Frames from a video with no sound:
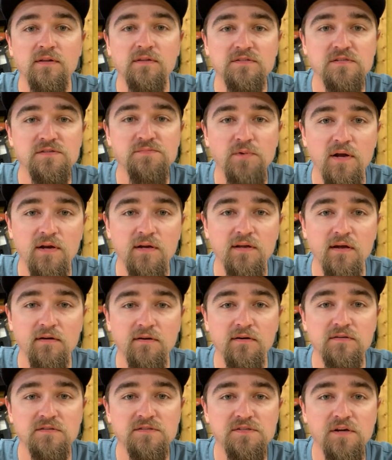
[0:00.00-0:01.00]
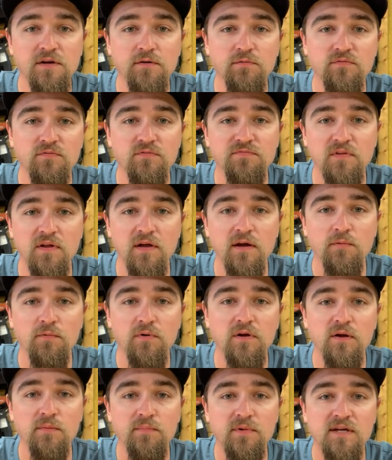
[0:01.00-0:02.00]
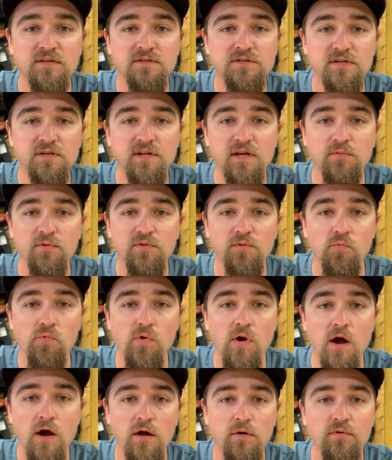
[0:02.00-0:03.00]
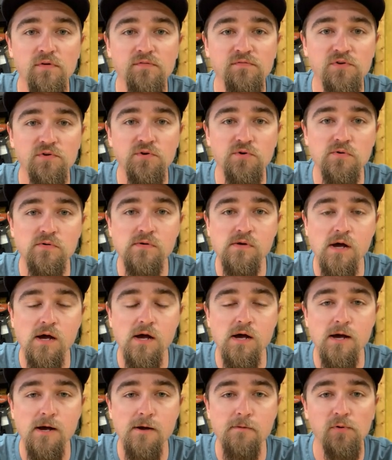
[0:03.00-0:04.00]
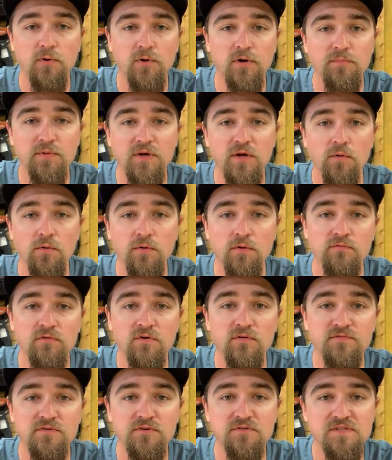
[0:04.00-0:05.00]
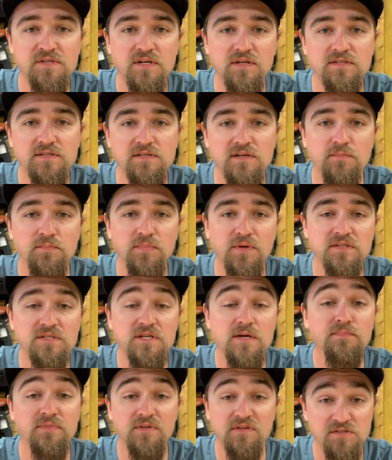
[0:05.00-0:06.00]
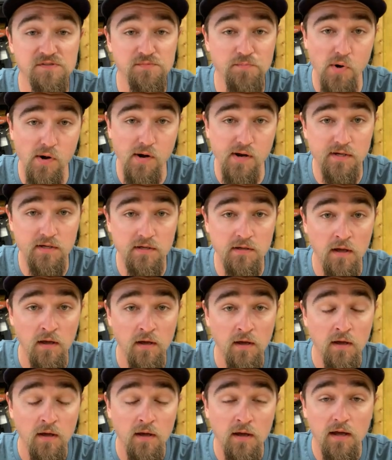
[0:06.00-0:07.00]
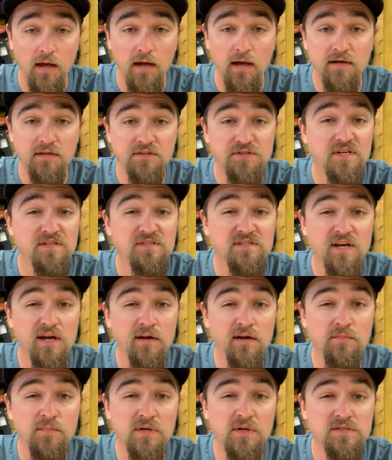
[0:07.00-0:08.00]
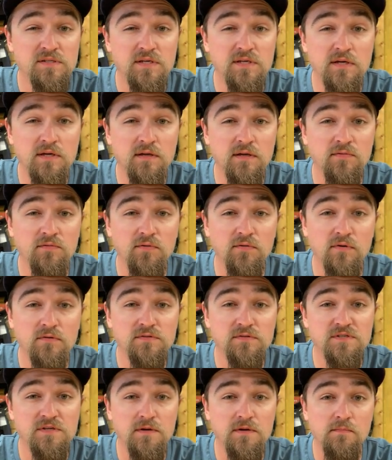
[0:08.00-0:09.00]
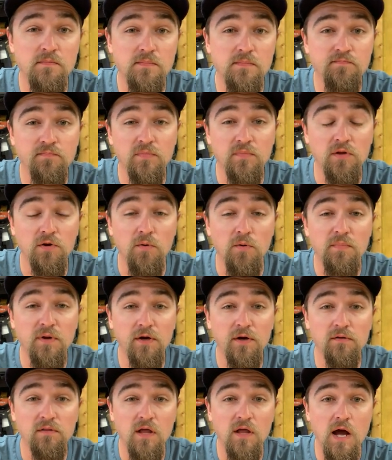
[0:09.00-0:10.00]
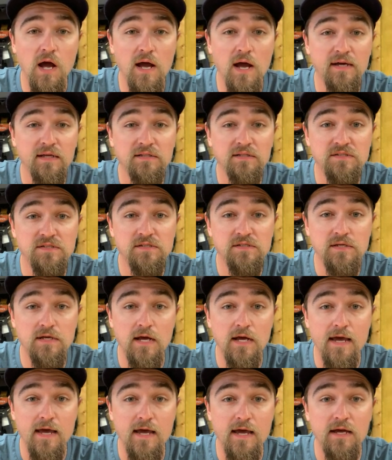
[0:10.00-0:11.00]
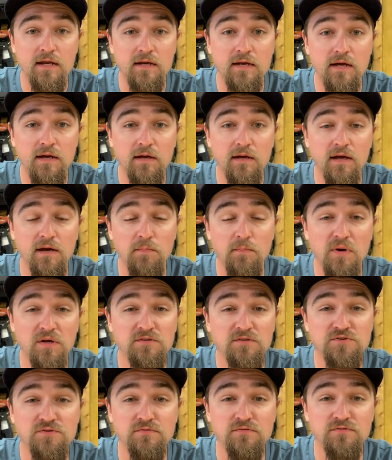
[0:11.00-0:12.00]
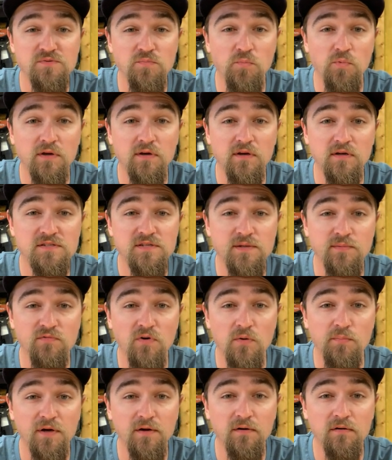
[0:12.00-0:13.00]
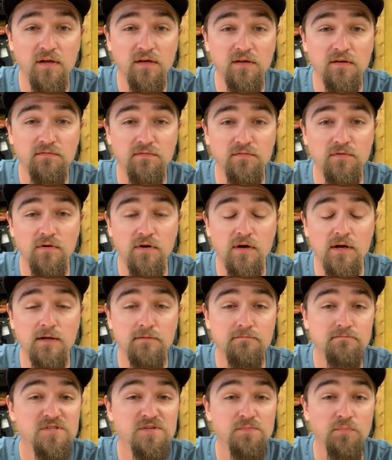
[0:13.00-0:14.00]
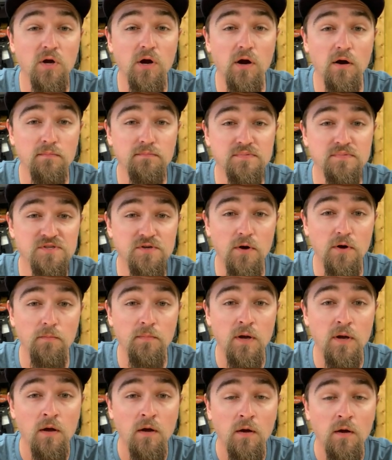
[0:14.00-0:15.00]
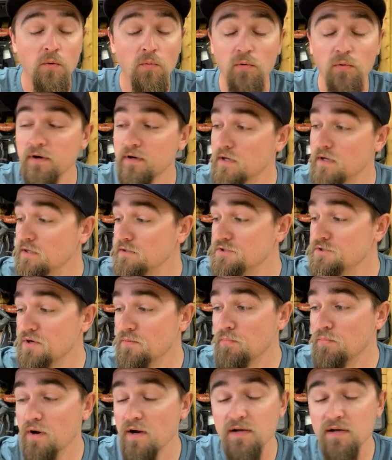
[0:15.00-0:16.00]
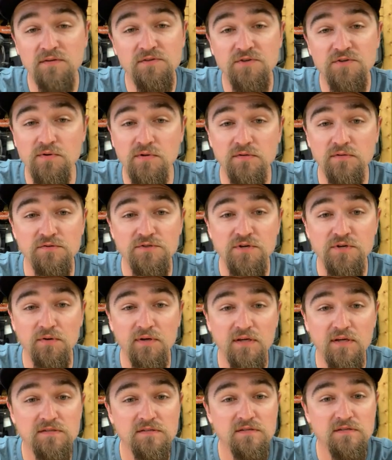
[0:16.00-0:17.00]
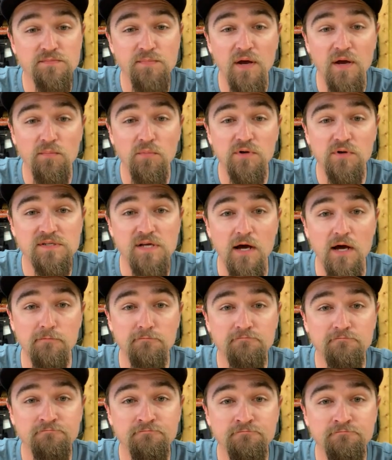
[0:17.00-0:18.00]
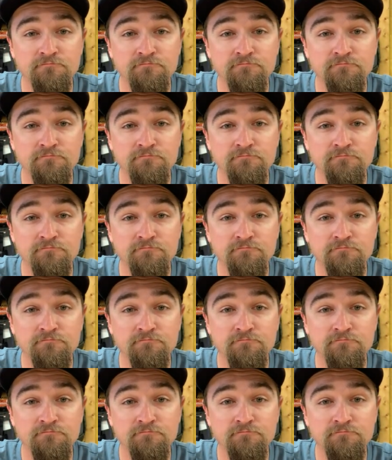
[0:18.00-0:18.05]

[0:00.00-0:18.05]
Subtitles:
This is Brandon down here at Snake River Fly. We're coming at you today with a rod review. We're going to be going over a few sticks that I picked up this spring to chase tiger musky and throw some, bigger lines and kind of punch through some wind on some of our bigger lake for some carp. So we're going to jump right into it and showcase these bad boys out.